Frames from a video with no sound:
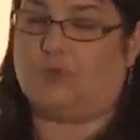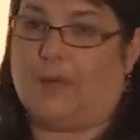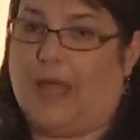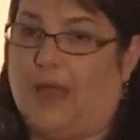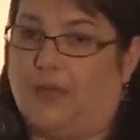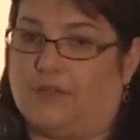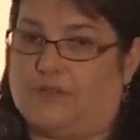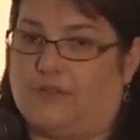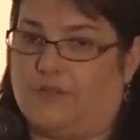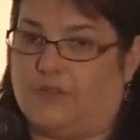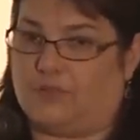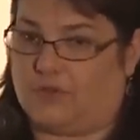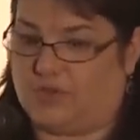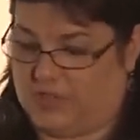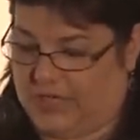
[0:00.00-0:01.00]
battles of the
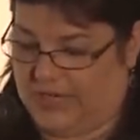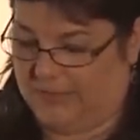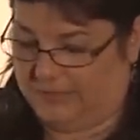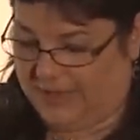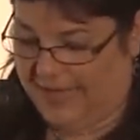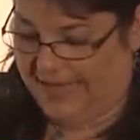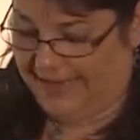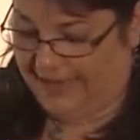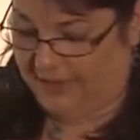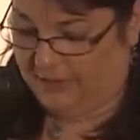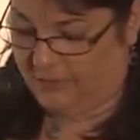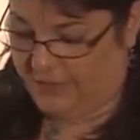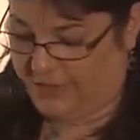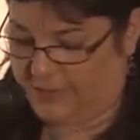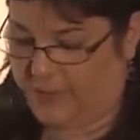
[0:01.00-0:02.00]
Georgia campaign
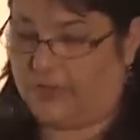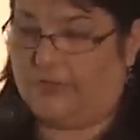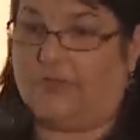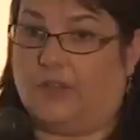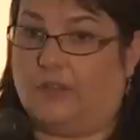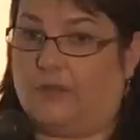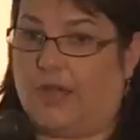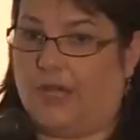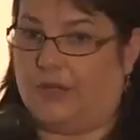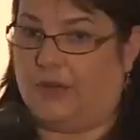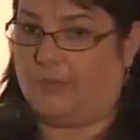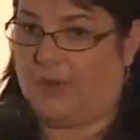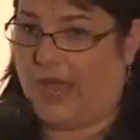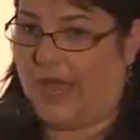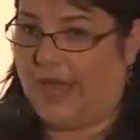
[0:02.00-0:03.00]
at Griswoldville, right
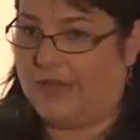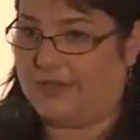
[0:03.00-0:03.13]
nearby,